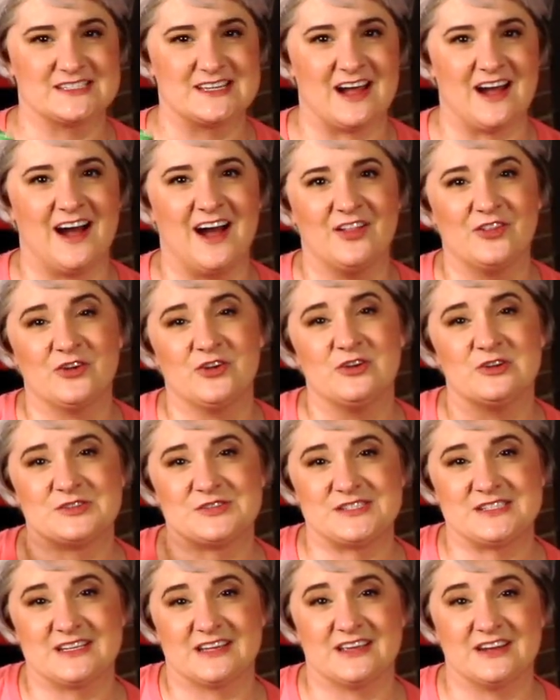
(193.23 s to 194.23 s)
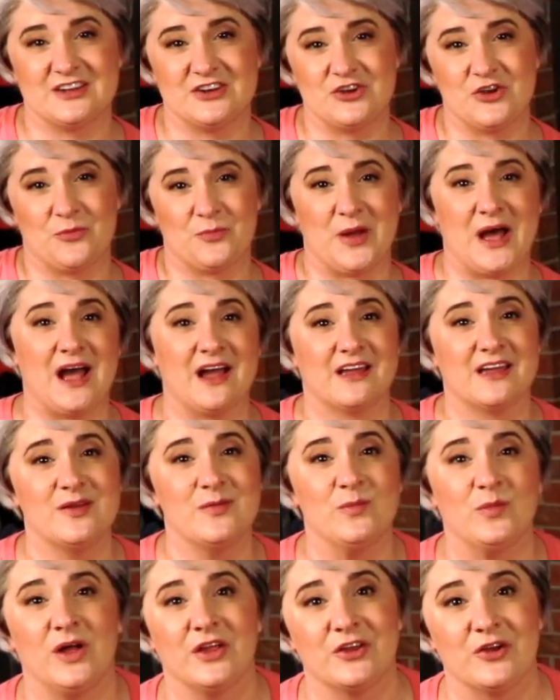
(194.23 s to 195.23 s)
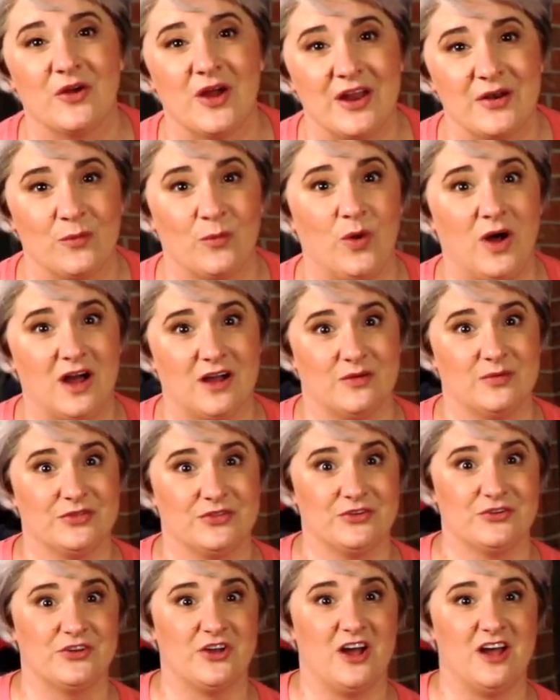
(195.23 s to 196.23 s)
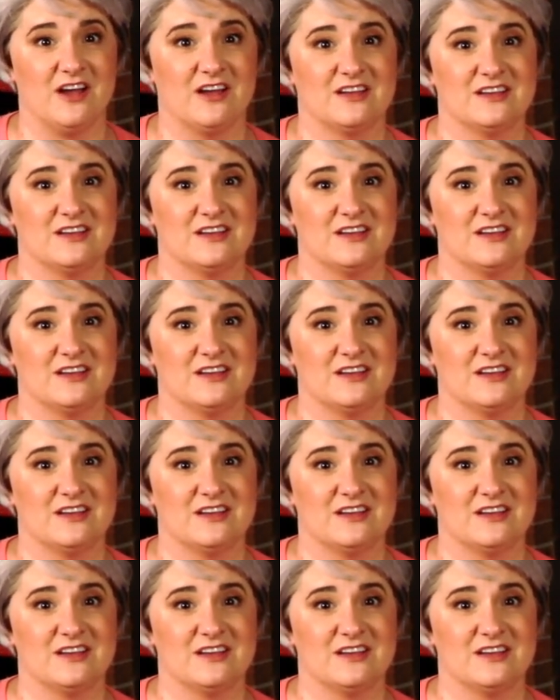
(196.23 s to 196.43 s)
collar or stick it in your pocket while you're on a walk with your dog.